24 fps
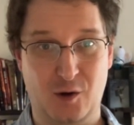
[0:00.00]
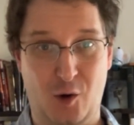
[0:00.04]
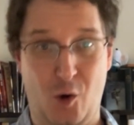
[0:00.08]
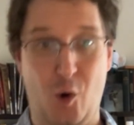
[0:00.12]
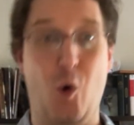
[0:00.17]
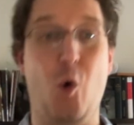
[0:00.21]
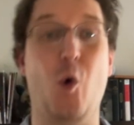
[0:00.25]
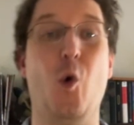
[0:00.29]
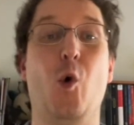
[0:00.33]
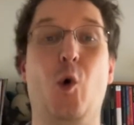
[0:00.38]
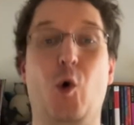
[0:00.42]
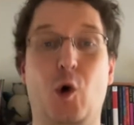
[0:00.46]

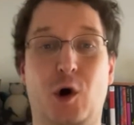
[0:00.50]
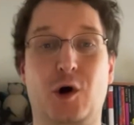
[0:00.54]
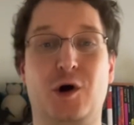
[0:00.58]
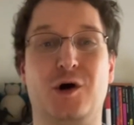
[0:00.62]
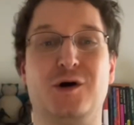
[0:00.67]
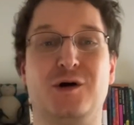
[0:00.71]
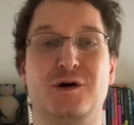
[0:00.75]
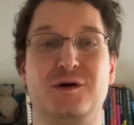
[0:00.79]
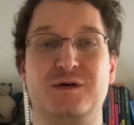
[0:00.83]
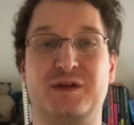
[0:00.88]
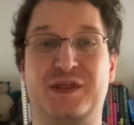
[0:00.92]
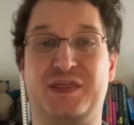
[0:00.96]

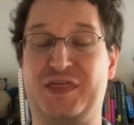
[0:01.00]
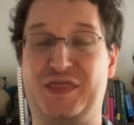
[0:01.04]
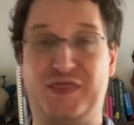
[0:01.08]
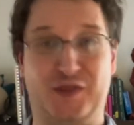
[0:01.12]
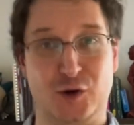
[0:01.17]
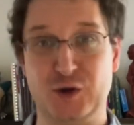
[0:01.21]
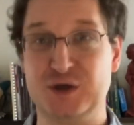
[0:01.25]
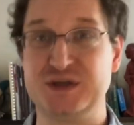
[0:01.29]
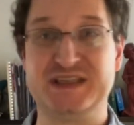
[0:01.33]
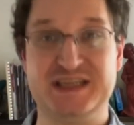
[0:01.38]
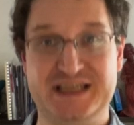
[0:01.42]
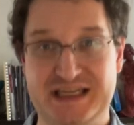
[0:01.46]
or
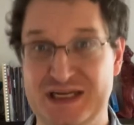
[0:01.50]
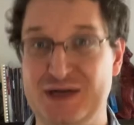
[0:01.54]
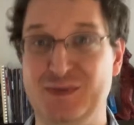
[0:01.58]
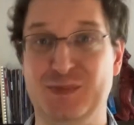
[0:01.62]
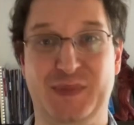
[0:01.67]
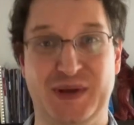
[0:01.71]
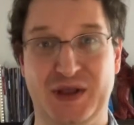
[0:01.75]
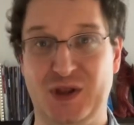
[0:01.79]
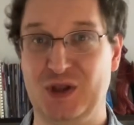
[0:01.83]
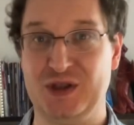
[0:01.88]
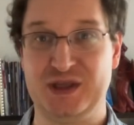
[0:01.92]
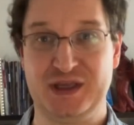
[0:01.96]
13
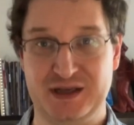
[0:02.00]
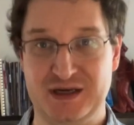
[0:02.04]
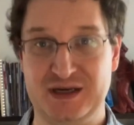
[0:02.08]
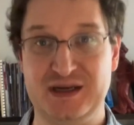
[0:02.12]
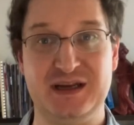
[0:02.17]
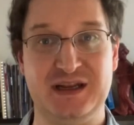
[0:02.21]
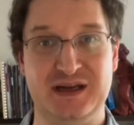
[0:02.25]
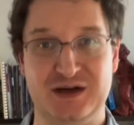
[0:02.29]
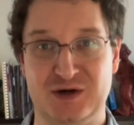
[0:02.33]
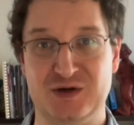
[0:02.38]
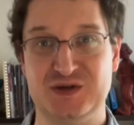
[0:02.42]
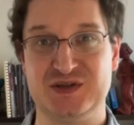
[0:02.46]
billion
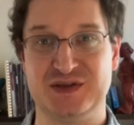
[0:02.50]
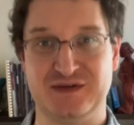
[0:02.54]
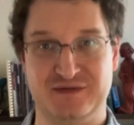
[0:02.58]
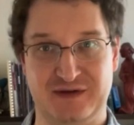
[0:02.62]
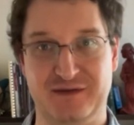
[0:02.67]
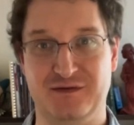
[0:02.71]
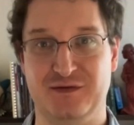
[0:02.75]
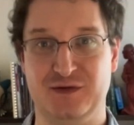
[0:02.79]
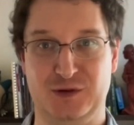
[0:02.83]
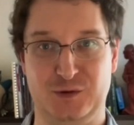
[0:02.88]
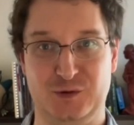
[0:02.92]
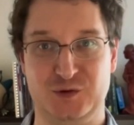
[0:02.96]
years of
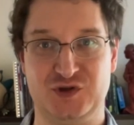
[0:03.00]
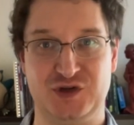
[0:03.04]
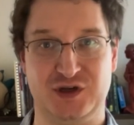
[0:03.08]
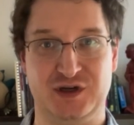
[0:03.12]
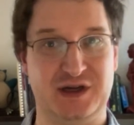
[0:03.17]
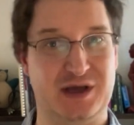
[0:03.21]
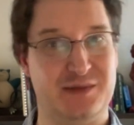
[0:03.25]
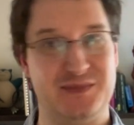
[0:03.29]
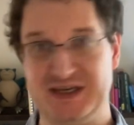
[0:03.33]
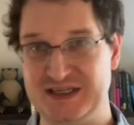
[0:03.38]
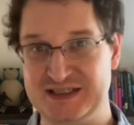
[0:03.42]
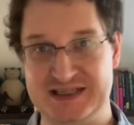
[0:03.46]

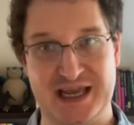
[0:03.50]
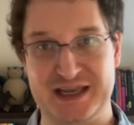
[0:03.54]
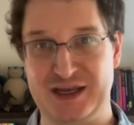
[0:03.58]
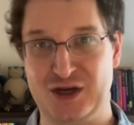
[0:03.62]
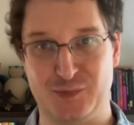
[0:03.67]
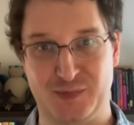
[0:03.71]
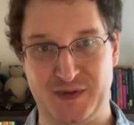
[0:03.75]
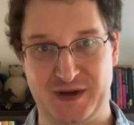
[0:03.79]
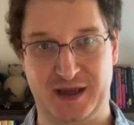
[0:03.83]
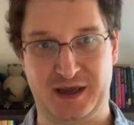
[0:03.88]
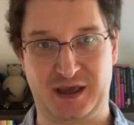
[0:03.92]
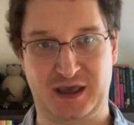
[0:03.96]
evolution. I mean, take
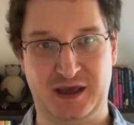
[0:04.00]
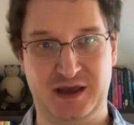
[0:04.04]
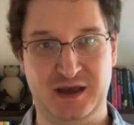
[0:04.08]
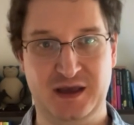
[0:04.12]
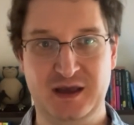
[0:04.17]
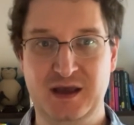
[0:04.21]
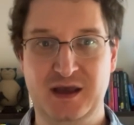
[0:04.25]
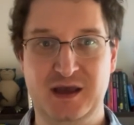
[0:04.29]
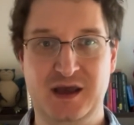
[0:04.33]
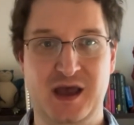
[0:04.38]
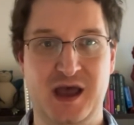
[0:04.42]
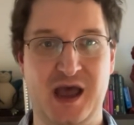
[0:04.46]
your pick.
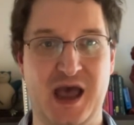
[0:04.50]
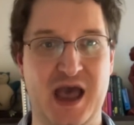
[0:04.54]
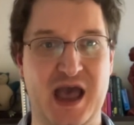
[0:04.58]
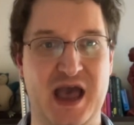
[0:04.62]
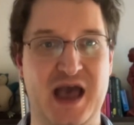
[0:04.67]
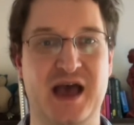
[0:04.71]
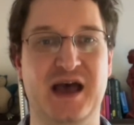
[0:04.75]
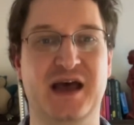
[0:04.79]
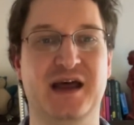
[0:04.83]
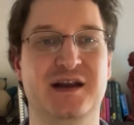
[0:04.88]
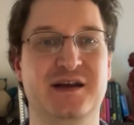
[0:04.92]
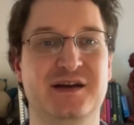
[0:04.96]

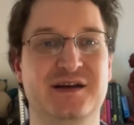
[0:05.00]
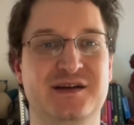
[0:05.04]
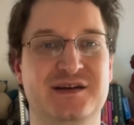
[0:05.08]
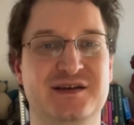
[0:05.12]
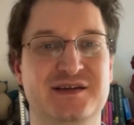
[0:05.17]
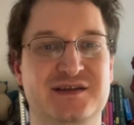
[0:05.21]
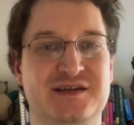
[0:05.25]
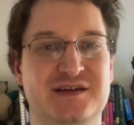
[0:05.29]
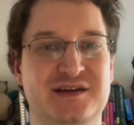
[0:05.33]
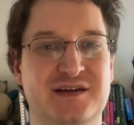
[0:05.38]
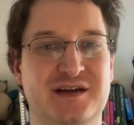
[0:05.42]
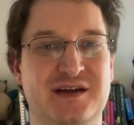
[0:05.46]
And